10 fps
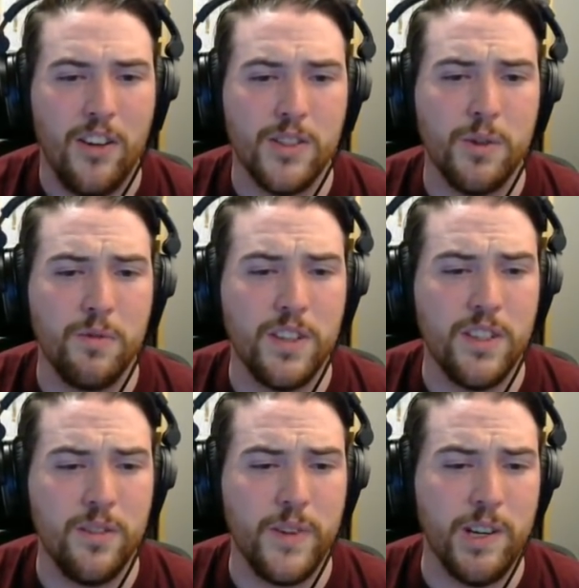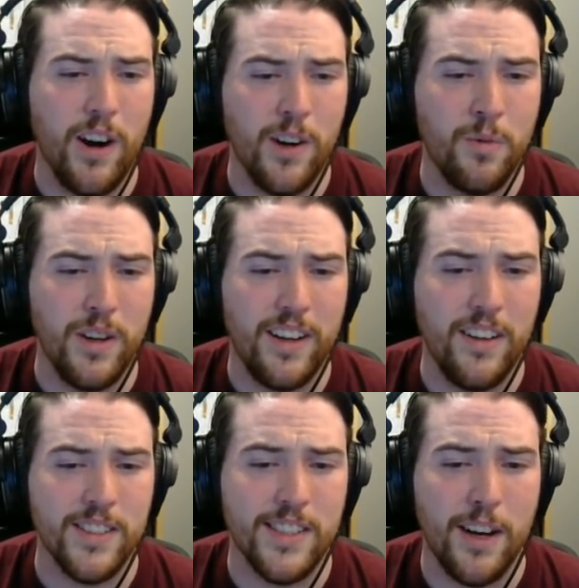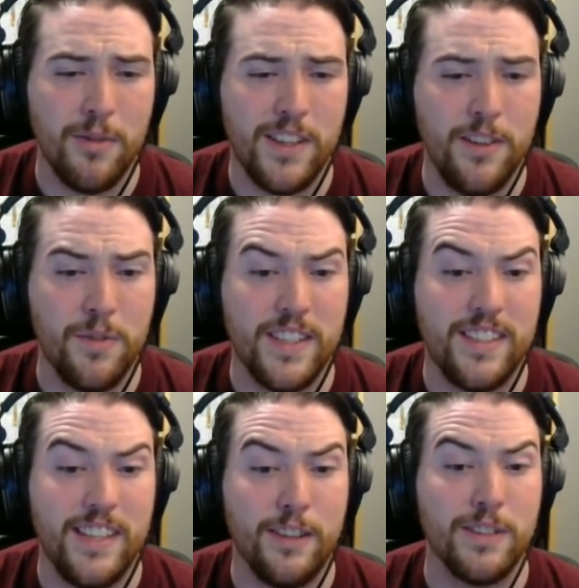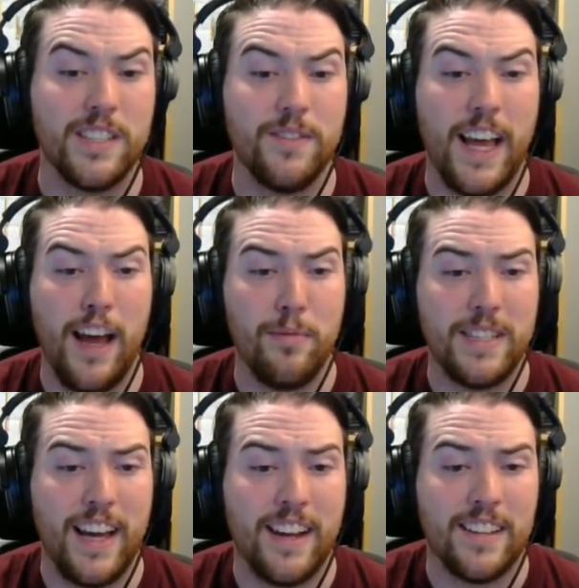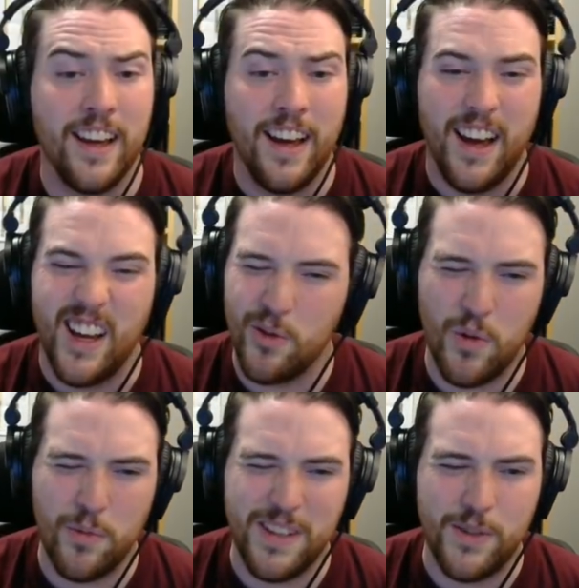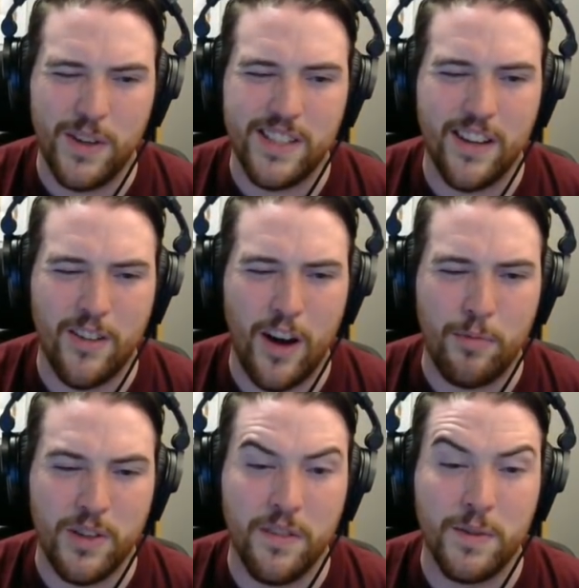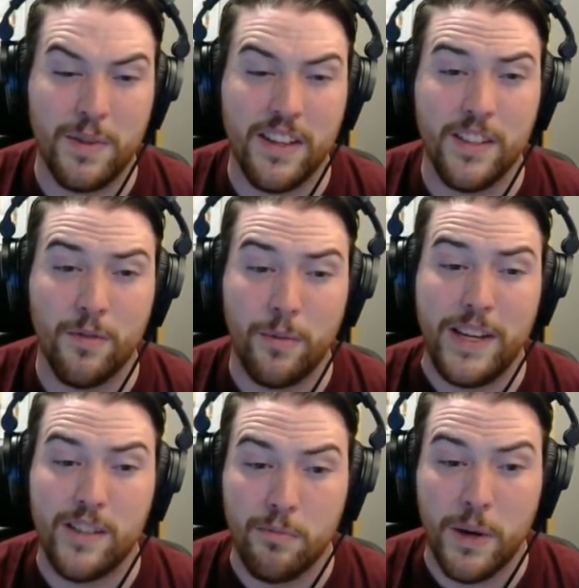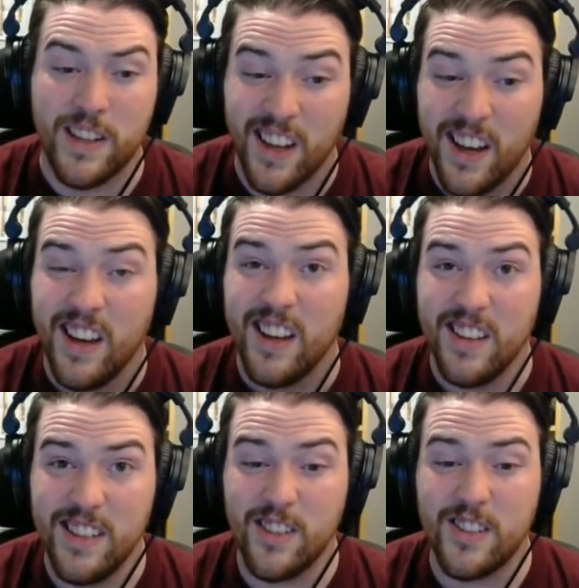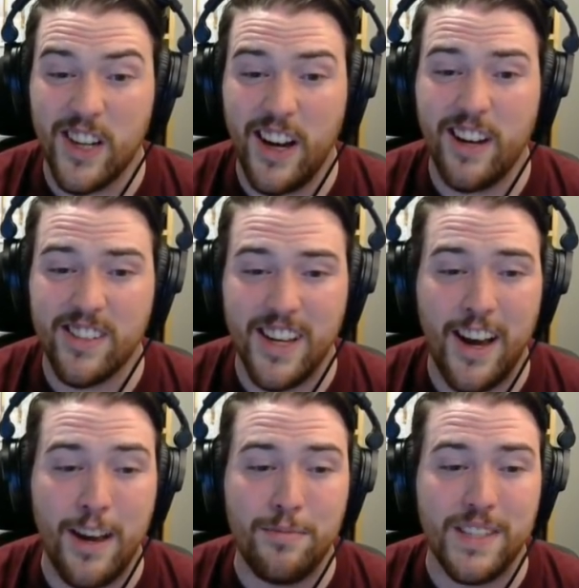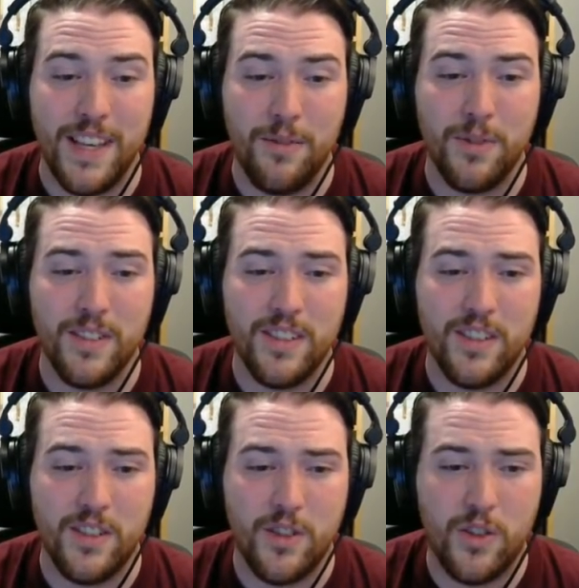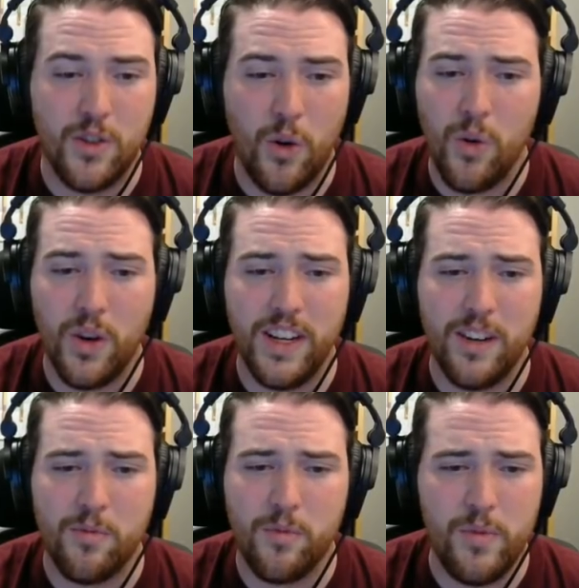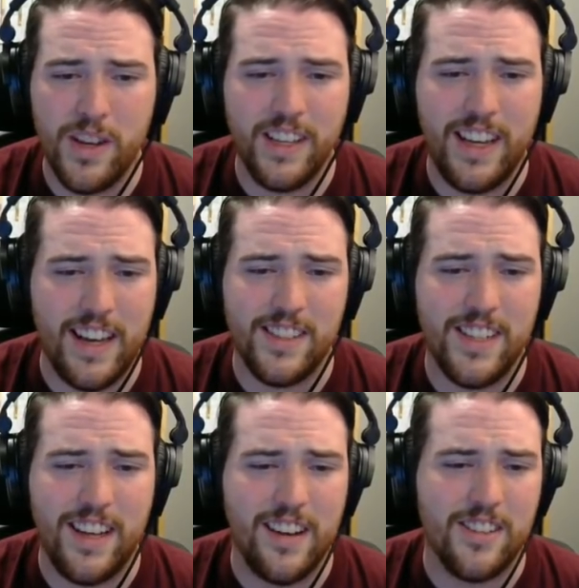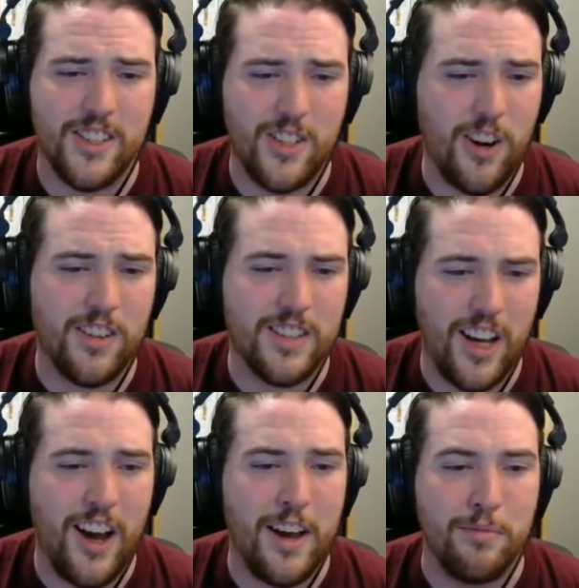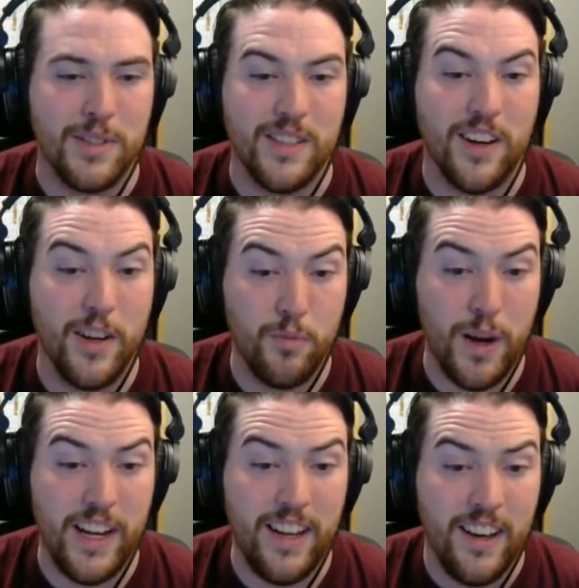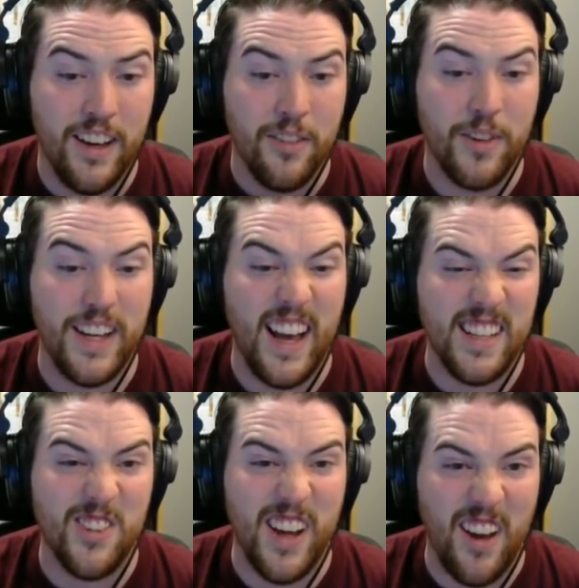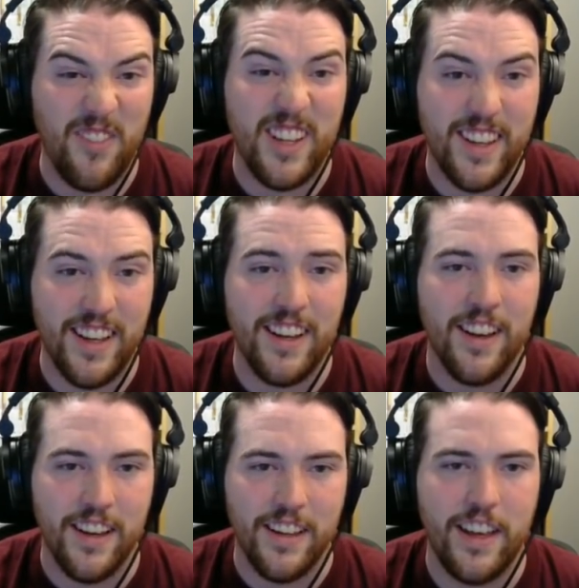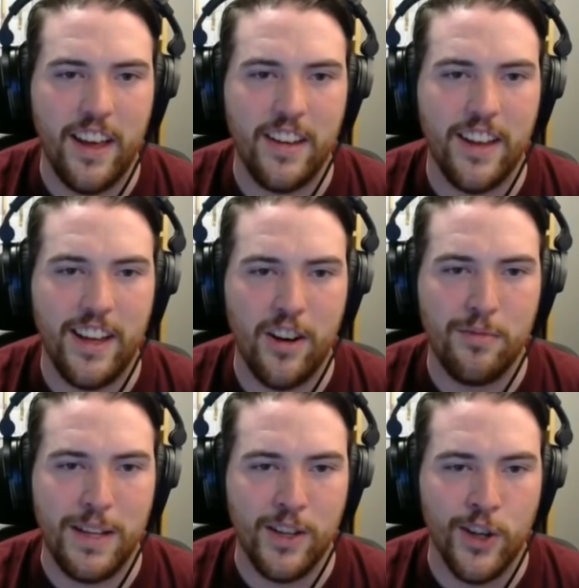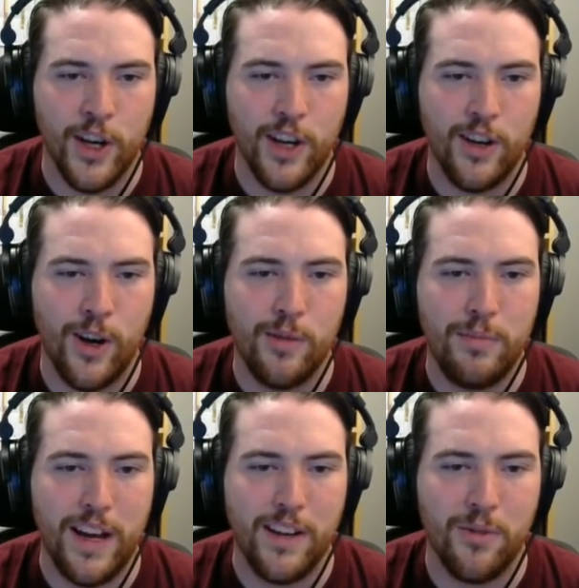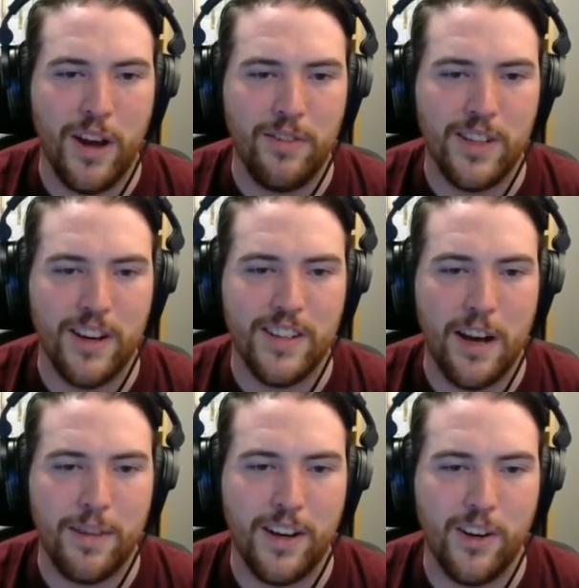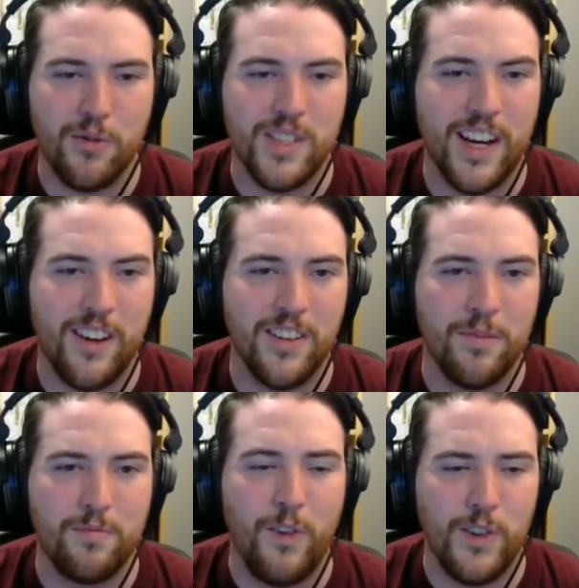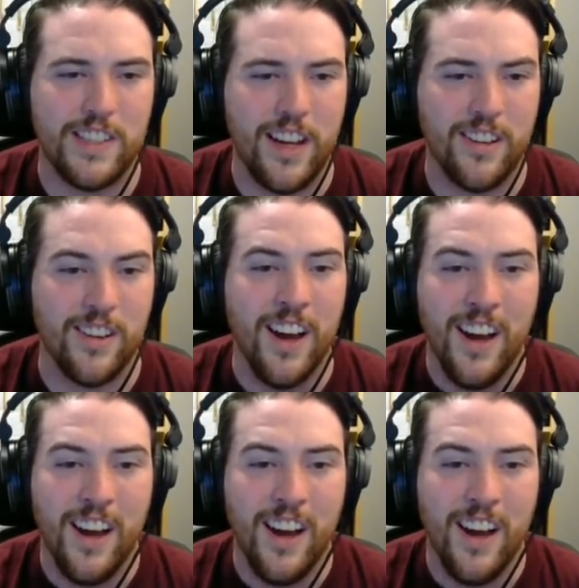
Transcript: Also, in return for your hard work, I'll share with you the secrets of the habitat. I don't normally trust other operatives with this information, but these are dire times, evil and gory and really edgy and dark times. Are you ready for the answer to everything? Yeah, yeah, lay it on me. Lay it on me. I don't have a ton of time. I gotta go check on the fortune teller.